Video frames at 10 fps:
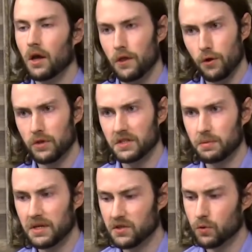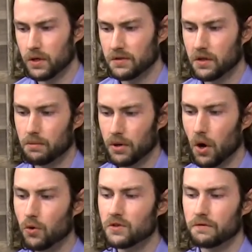Though this piece was
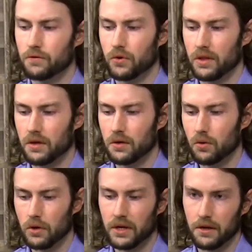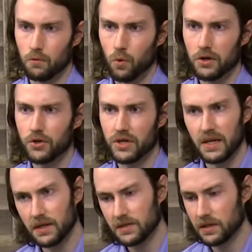composed for the organ, one could
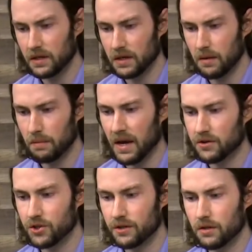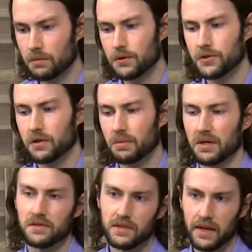easily imagine the music
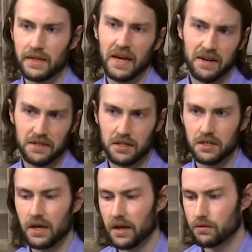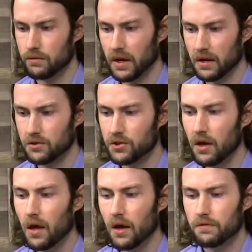being slightly edited and arranged
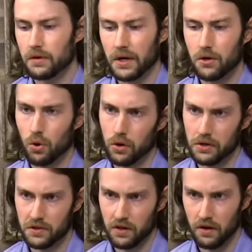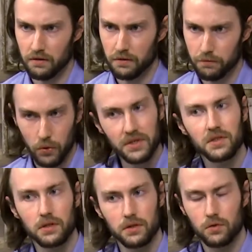for a chorus of
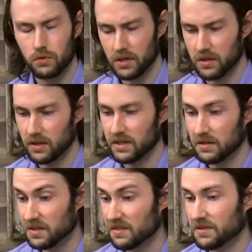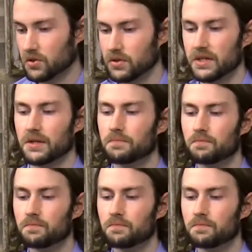voices with little difficulty.